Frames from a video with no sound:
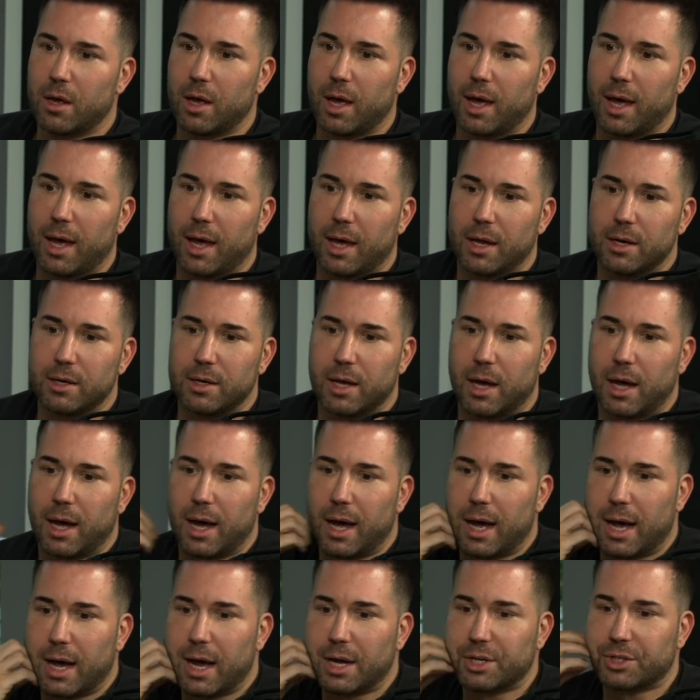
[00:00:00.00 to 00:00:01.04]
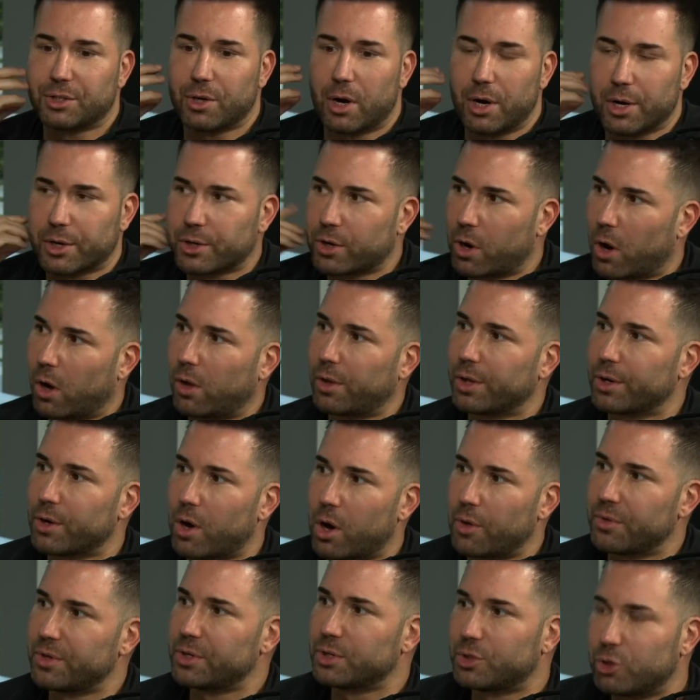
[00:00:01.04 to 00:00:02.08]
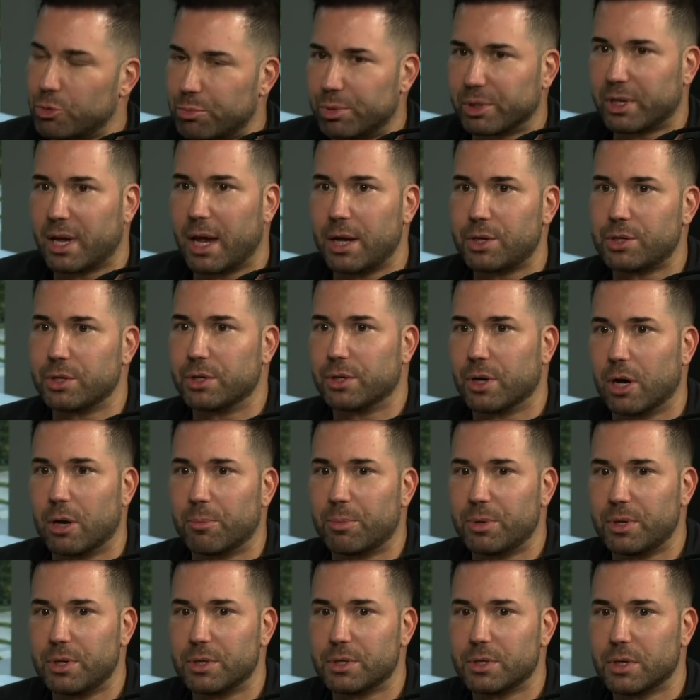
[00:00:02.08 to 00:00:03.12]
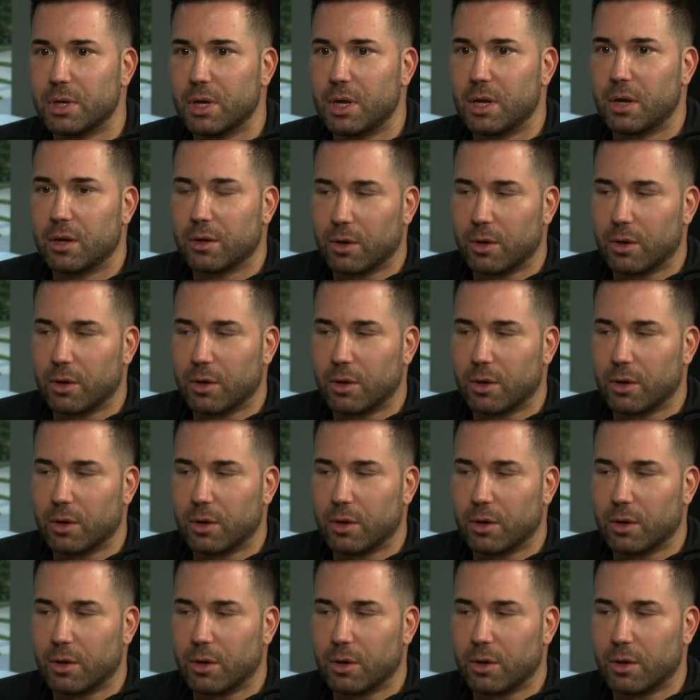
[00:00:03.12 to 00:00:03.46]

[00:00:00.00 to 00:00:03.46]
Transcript: And I started calling all these duplication companies,